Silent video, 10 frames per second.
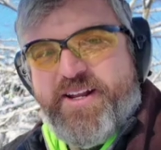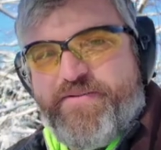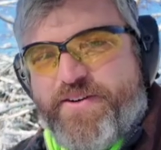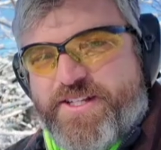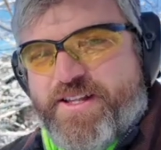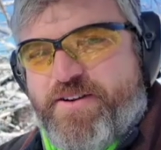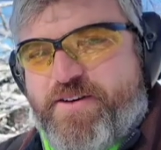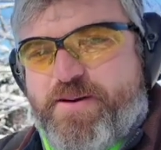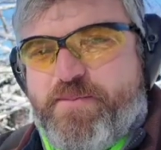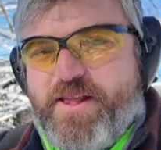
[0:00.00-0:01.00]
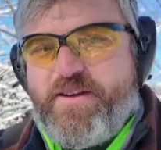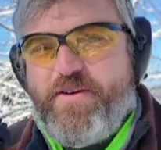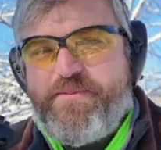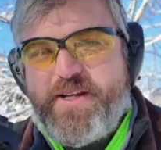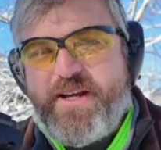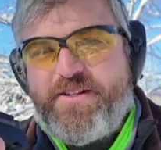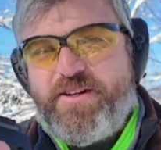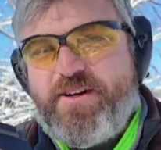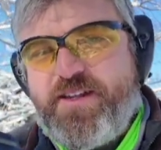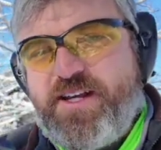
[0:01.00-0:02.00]
of difference in the grip, but the grip
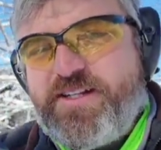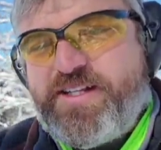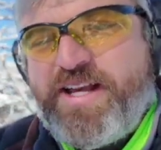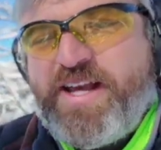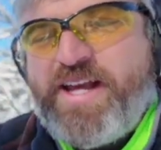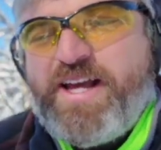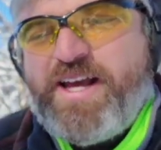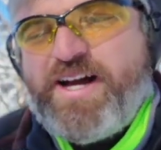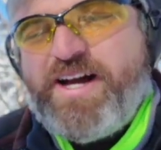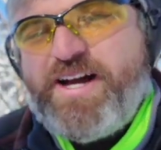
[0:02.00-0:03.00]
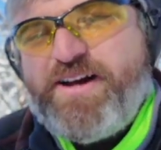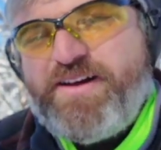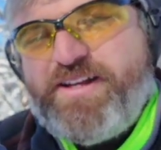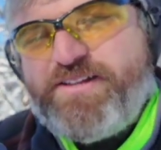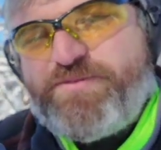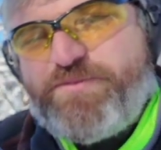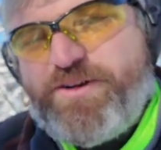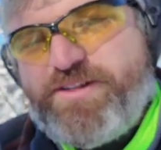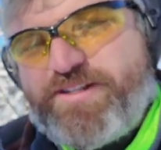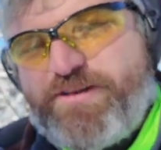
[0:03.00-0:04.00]
texture on this is
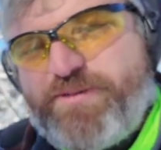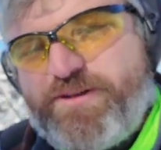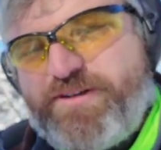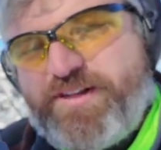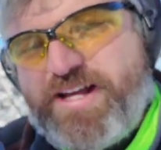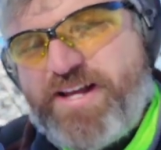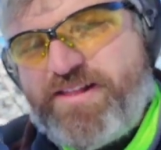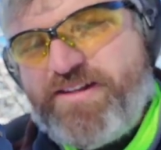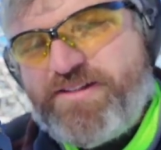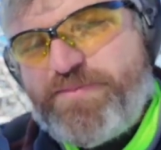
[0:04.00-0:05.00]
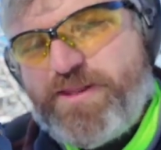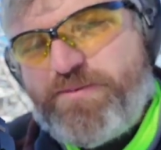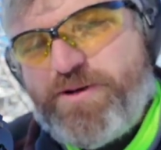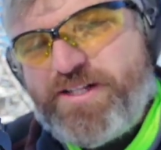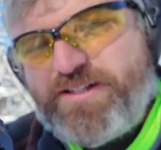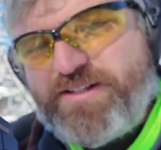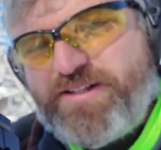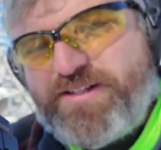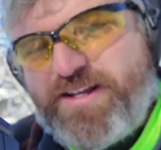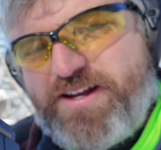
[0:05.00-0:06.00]
real similar to like the Smith & Wessons.
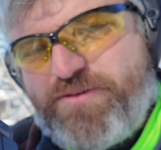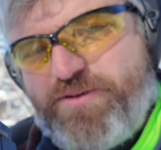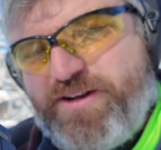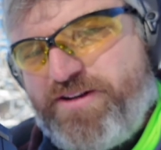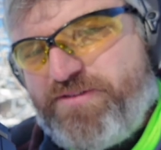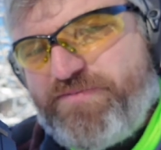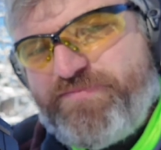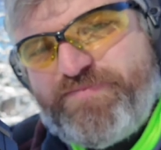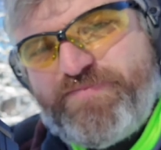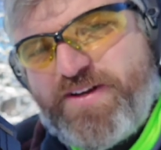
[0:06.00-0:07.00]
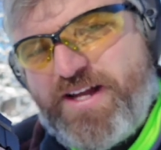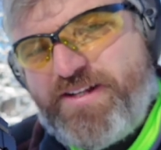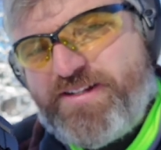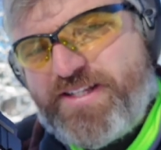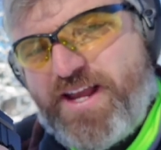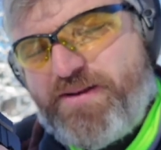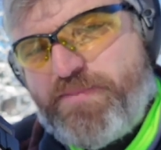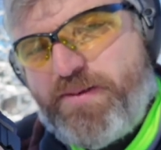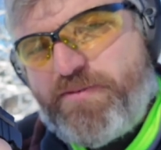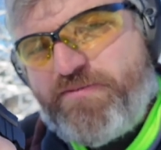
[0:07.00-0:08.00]
It's got a real fine
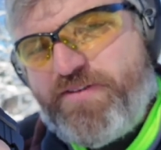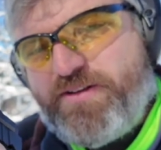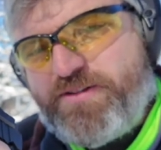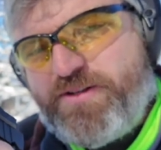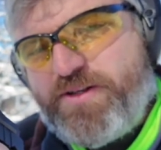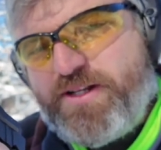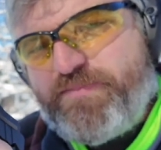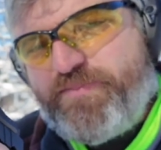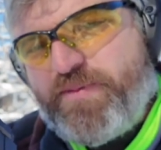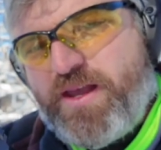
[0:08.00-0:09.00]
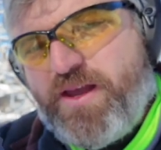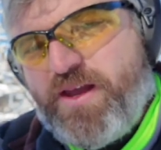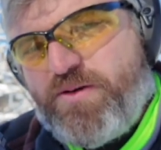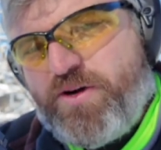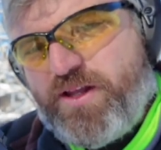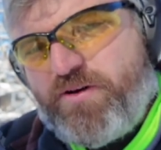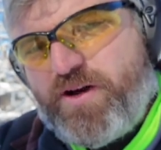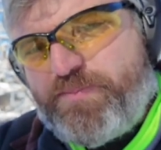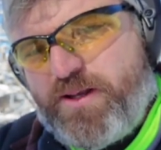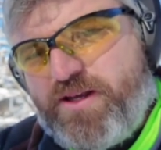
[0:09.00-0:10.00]
sandpaper feel to it and really
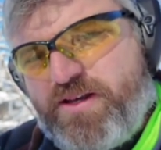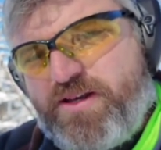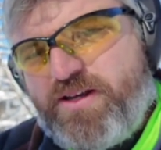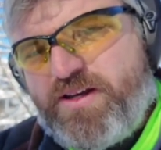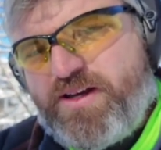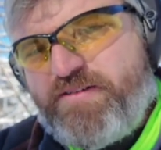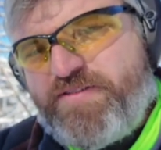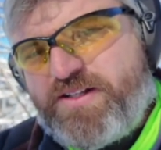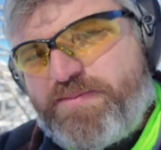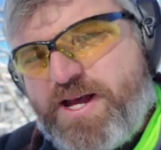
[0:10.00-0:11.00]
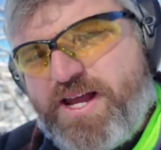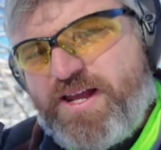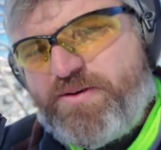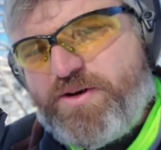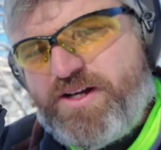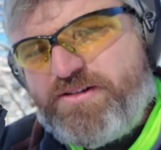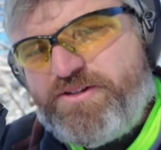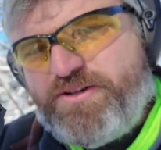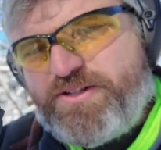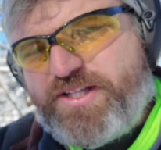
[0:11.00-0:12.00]
grippy. Fits my hand well,
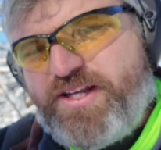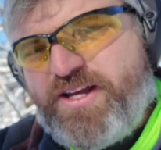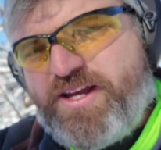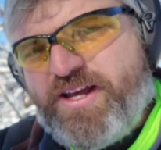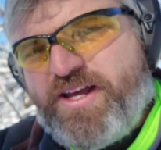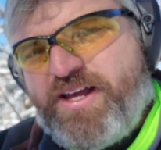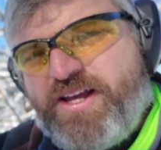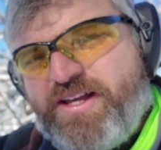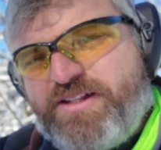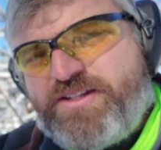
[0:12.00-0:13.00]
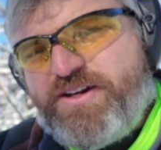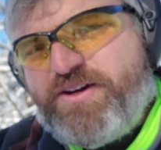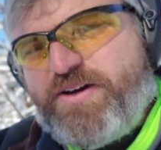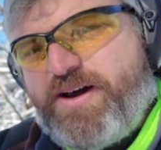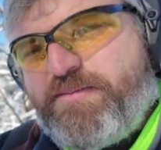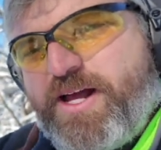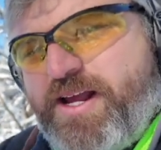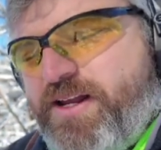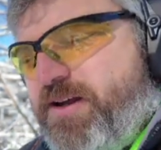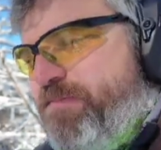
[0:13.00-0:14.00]
as you can see. So I'm
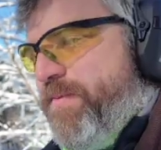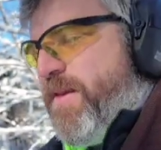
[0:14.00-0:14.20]
liking it.